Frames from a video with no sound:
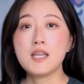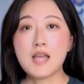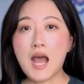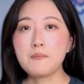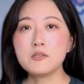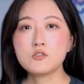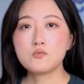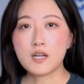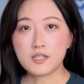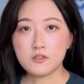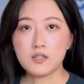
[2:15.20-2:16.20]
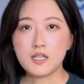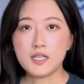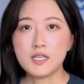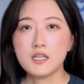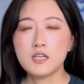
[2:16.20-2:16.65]
It happens
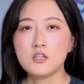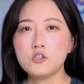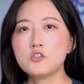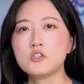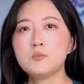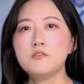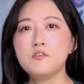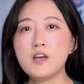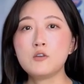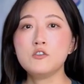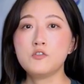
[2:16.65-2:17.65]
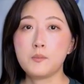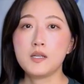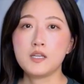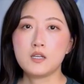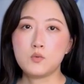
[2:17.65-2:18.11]
regularly. You should be very
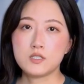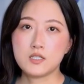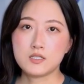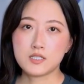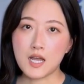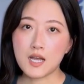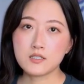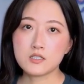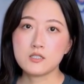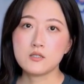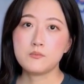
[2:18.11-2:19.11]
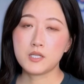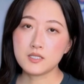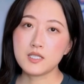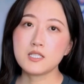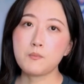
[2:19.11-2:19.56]
familiar with this task
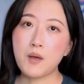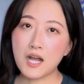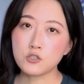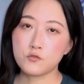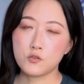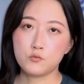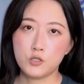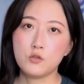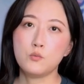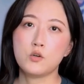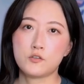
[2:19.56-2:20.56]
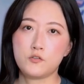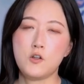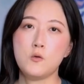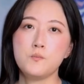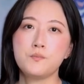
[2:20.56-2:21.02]
because it's part of your real
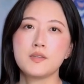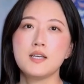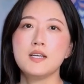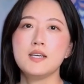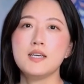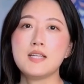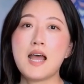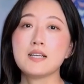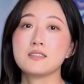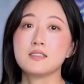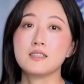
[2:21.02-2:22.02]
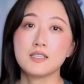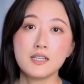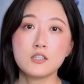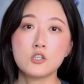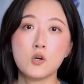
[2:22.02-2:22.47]
workflow. It has a
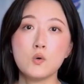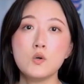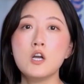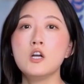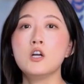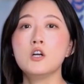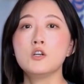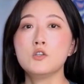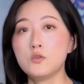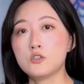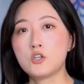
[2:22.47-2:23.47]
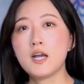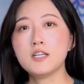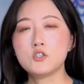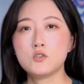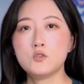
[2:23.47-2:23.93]
clear goal. You are
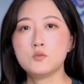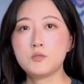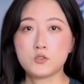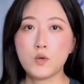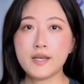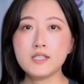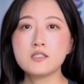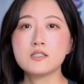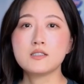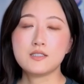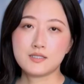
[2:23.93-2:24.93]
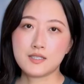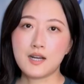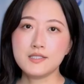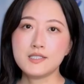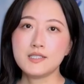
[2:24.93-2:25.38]
trying to persuade,
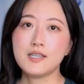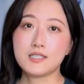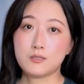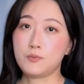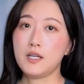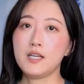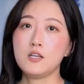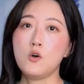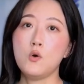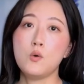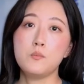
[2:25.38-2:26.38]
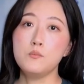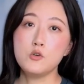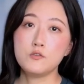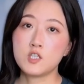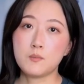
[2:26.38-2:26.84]
decide, explain, or
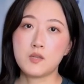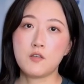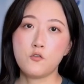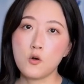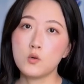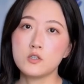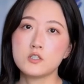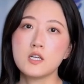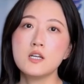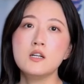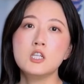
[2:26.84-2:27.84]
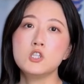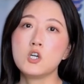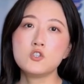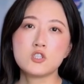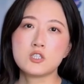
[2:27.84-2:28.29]
move something forward,
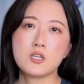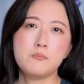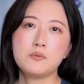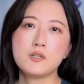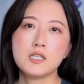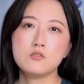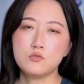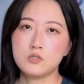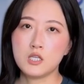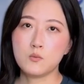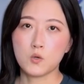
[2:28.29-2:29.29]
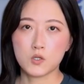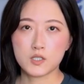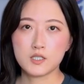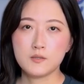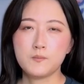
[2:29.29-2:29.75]
not just complete routine
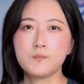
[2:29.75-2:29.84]
work.